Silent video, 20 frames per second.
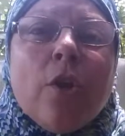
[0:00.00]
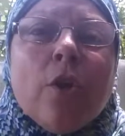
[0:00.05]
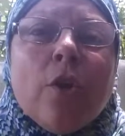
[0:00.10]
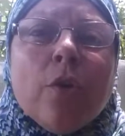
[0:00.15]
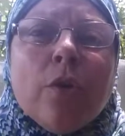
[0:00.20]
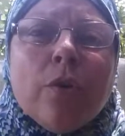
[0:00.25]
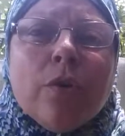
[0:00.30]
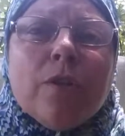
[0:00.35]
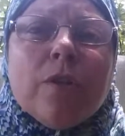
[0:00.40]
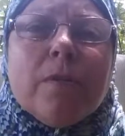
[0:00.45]

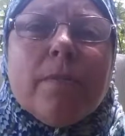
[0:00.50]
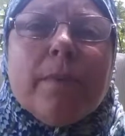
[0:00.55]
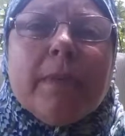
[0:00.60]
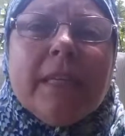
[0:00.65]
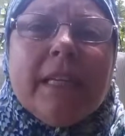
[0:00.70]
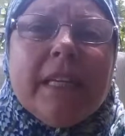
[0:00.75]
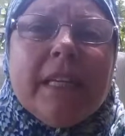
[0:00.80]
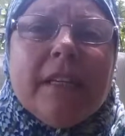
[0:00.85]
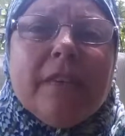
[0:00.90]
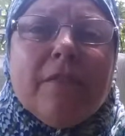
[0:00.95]
who do you
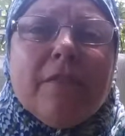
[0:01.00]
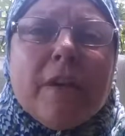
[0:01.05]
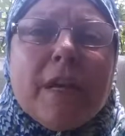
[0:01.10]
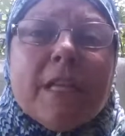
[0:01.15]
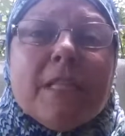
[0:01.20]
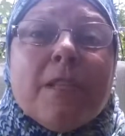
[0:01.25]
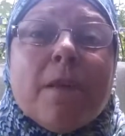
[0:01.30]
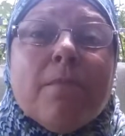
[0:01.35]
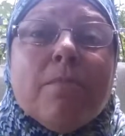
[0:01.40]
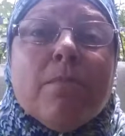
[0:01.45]
believe
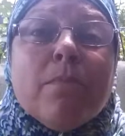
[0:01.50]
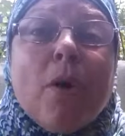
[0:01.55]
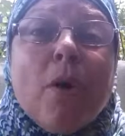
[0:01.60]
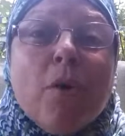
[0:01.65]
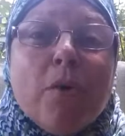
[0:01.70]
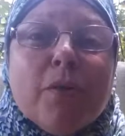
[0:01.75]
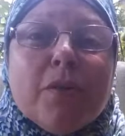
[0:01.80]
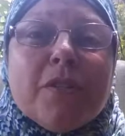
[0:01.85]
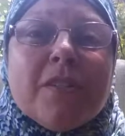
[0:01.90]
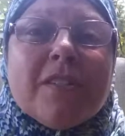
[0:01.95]
is the
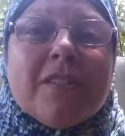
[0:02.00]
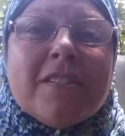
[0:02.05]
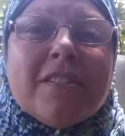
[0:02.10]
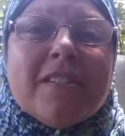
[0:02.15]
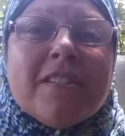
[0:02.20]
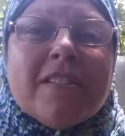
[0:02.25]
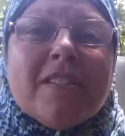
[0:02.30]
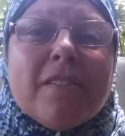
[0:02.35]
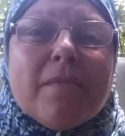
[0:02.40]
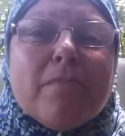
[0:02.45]

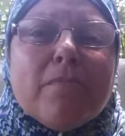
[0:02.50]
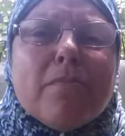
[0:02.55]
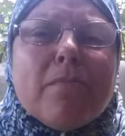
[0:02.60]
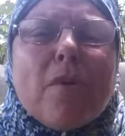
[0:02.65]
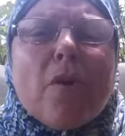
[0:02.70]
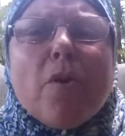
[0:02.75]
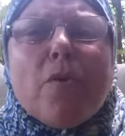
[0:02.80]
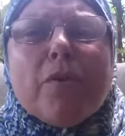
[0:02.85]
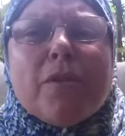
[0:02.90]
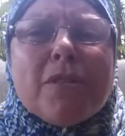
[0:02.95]
most
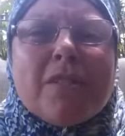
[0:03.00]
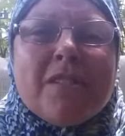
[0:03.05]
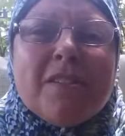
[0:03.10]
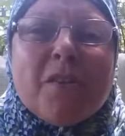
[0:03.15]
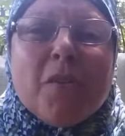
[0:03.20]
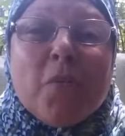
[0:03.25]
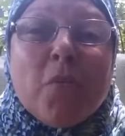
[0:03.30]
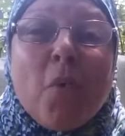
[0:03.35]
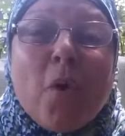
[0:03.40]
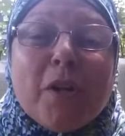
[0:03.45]

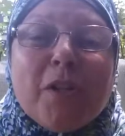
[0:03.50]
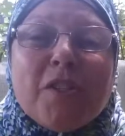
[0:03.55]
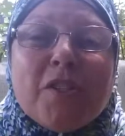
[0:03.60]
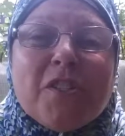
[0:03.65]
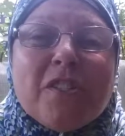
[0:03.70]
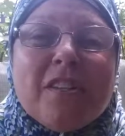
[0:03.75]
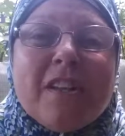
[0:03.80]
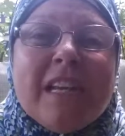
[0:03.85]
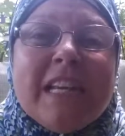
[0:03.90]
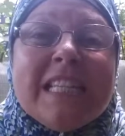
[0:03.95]

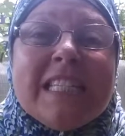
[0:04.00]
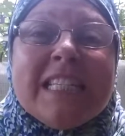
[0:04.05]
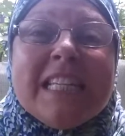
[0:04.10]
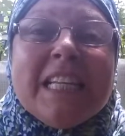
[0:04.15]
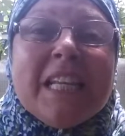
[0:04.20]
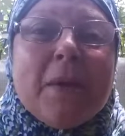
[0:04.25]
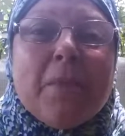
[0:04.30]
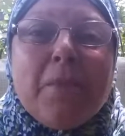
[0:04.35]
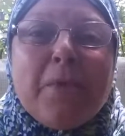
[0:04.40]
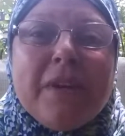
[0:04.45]
watched
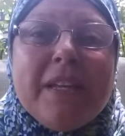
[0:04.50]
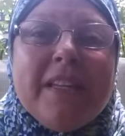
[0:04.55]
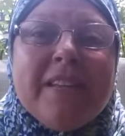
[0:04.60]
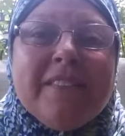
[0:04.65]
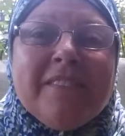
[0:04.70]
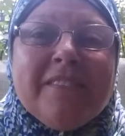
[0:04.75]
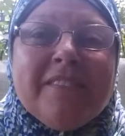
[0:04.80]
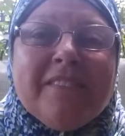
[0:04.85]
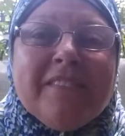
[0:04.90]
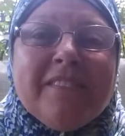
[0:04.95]
celebrity
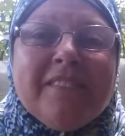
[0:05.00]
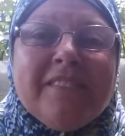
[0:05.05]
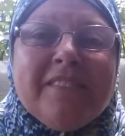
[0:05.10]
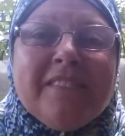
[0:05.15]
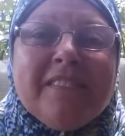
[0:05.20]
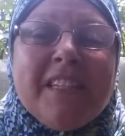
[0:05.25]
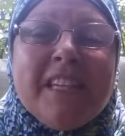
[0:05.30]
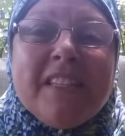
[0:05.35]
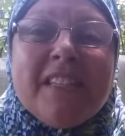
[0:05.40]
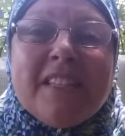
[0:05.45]

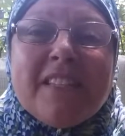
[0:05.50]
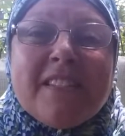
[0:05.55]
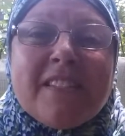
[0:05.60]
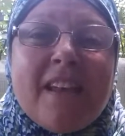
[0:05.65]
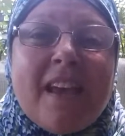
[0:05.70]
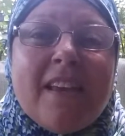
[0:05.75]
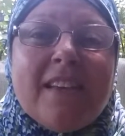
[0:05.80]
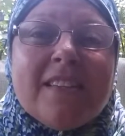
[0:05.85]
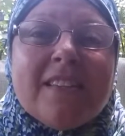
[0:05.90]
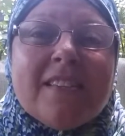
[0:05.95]
in the
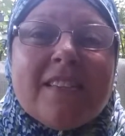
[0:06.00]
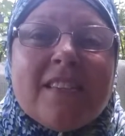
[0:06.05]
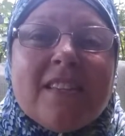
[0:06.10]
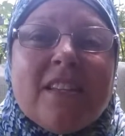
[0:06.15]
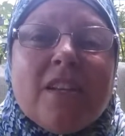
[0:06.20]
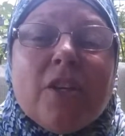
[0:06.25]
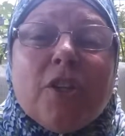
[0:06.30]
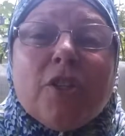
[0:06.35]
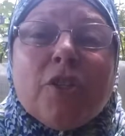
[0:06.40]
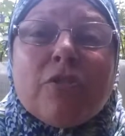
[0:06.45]
States?
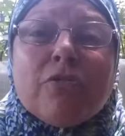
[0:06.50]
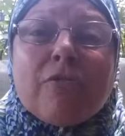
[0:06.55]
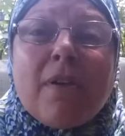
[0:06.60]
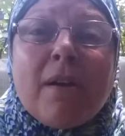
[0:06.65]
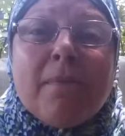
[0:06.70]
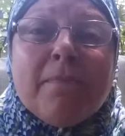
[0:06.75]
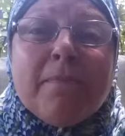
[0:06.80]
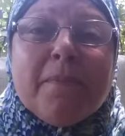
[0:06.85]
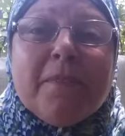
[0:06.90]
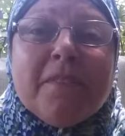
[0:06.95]

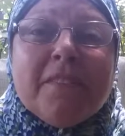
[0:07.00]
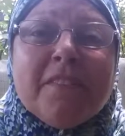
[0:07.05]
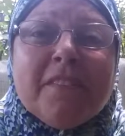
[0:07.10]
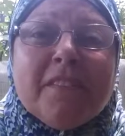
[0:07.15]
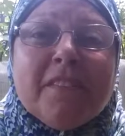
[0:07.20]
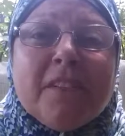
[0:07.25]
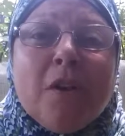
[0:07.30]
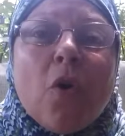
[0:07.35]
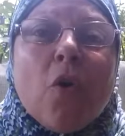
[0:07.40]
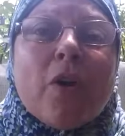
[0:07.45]
Trump
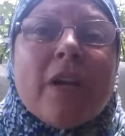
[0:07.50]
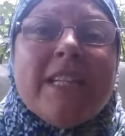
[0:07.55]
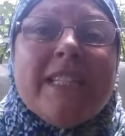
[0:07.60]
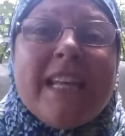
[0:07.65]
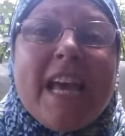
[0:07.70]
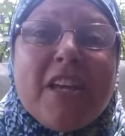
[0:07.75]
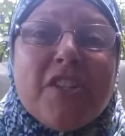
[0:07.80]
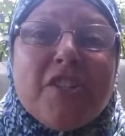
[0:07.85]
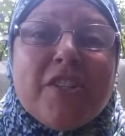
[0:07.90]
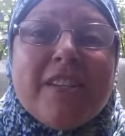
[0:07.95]
or
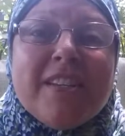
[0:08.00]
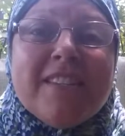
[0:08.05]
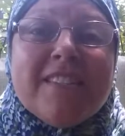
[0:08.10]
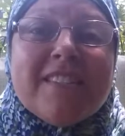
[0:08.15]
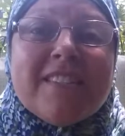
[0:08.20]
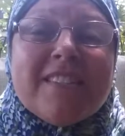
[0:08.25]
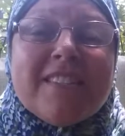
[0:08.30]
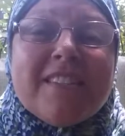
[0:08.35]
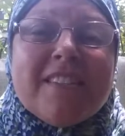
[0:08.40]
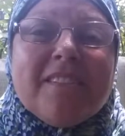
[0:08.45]

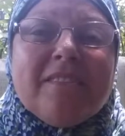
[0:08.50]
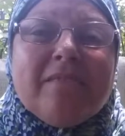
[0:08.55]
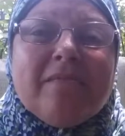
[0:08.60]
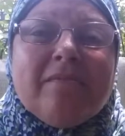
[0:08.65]
Kardashians?